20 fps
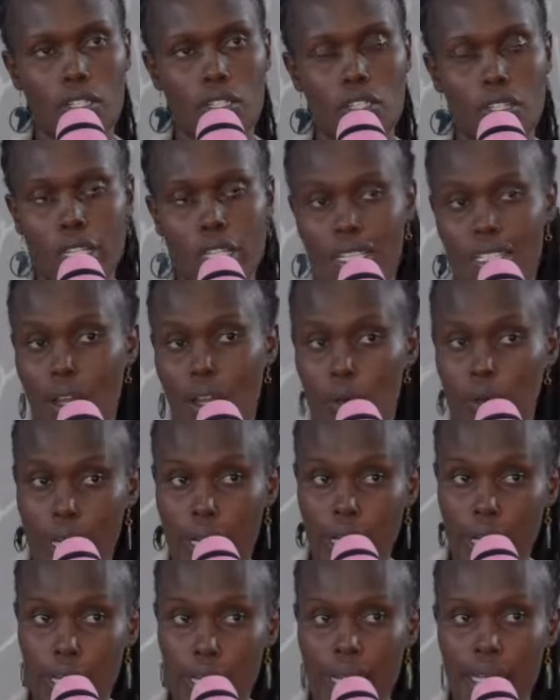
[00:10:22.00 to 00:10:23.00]
trait I would
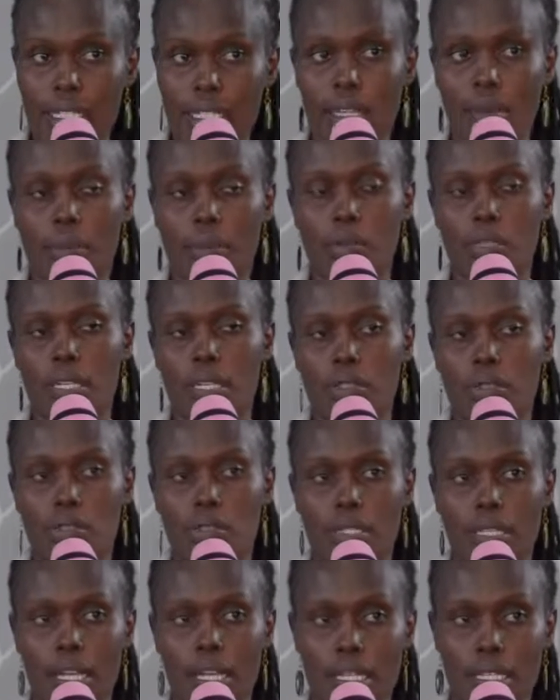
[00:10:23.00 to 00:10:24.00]
highlight about a
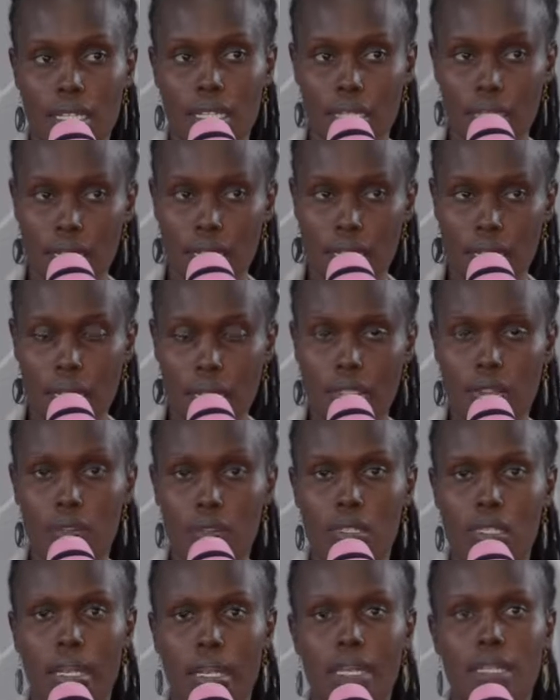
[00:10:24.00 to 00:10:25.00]
society is that a
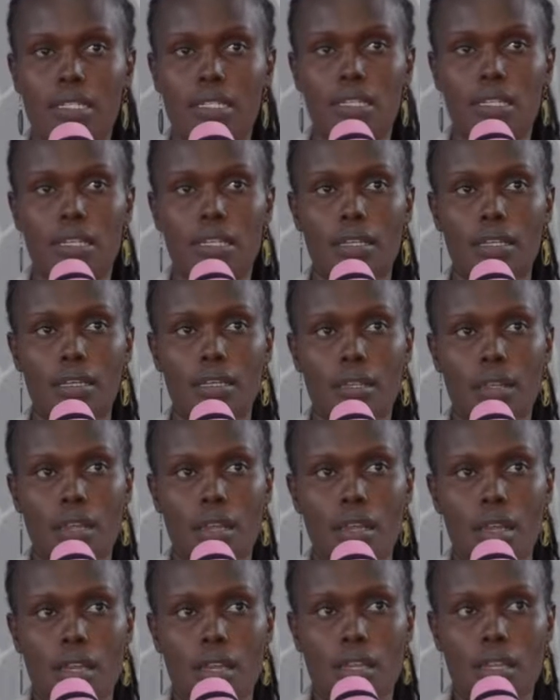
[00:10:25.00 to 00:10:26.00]
society
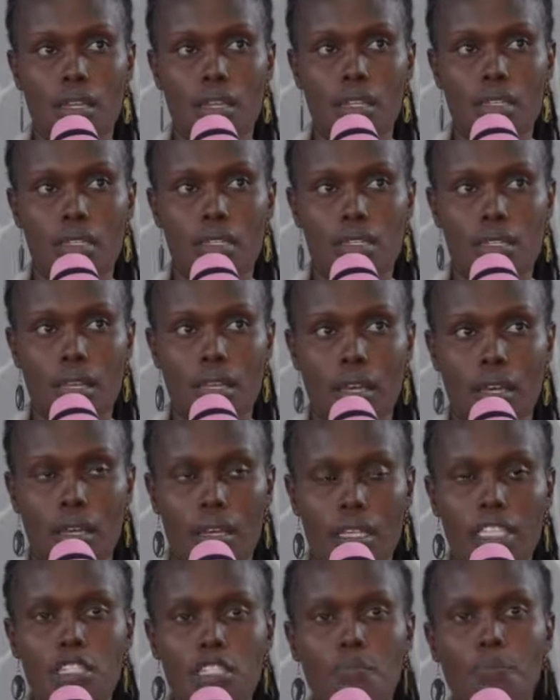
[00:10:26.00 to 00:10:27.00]
is
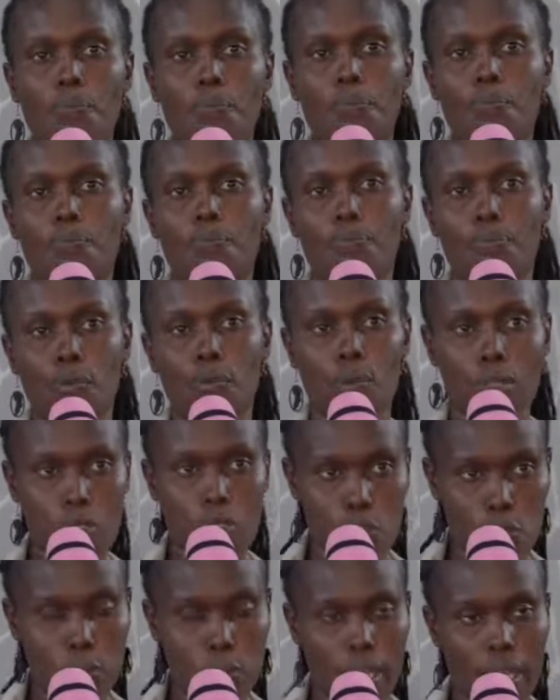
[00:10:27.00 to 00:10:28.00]
pulled
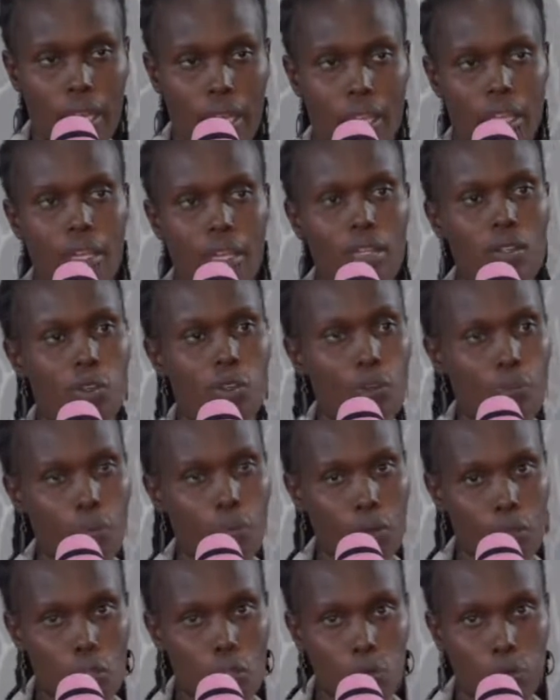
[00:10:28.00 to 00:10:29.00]
together or
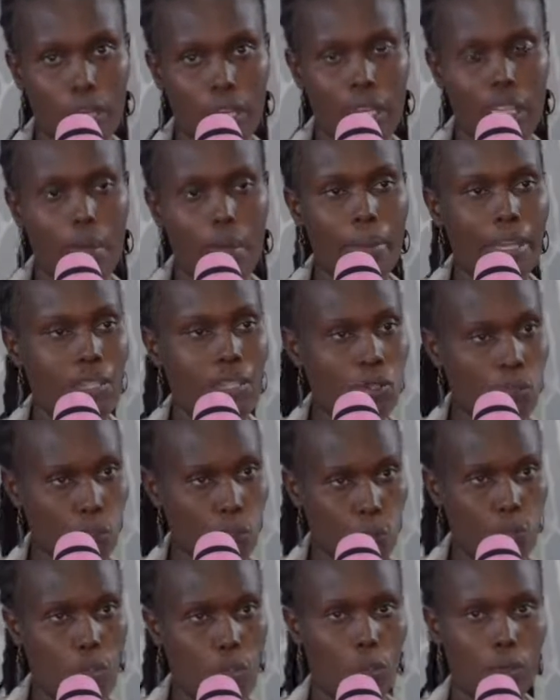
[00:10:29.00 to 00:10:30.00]
brought together by
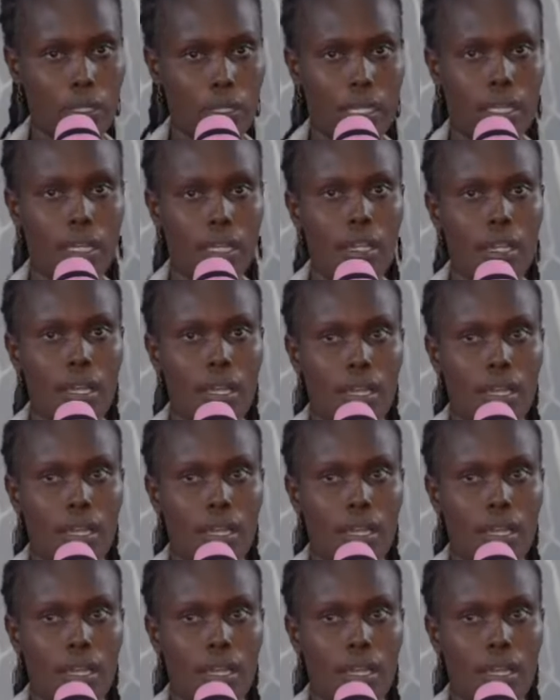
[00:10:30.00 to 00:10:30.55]
social order